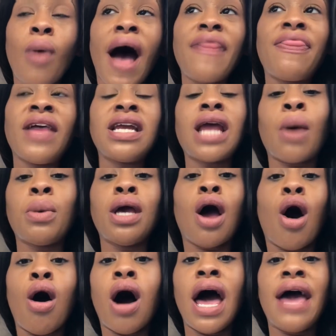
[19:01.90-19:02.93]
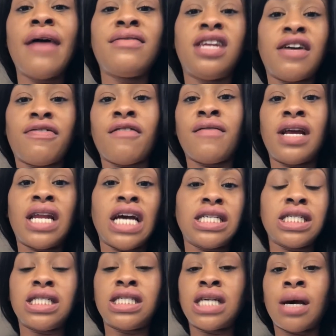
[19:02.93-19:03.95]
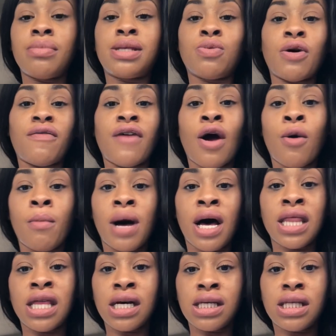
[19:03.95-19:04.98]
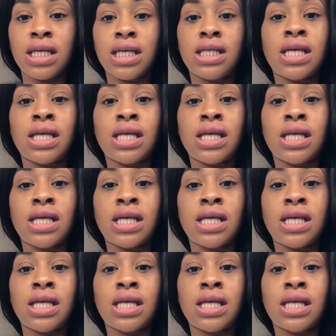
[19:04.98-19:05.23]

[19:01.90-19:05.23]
I think that we all have different relationships with our mothers.